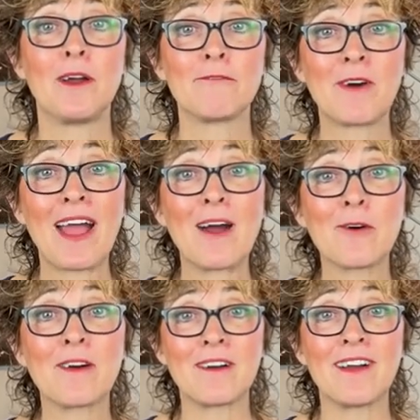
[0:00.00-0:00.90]
for
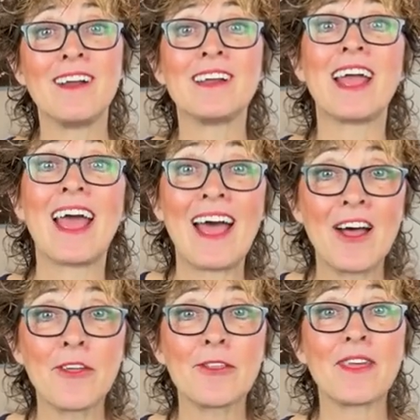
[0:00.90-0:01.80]
our
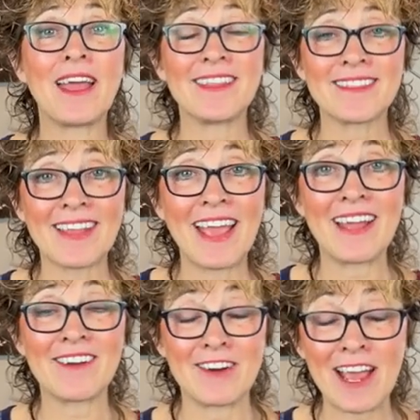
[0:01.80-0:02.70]
health and
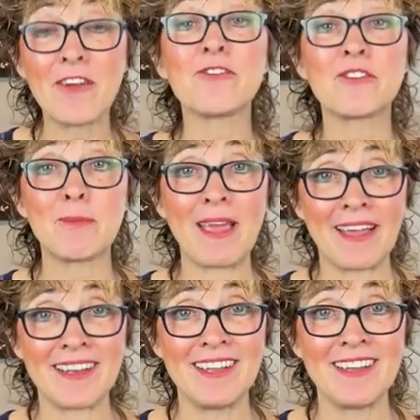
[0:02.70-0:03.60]
our health
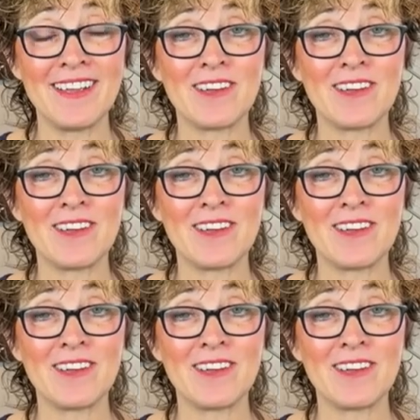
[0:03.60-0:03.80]
span,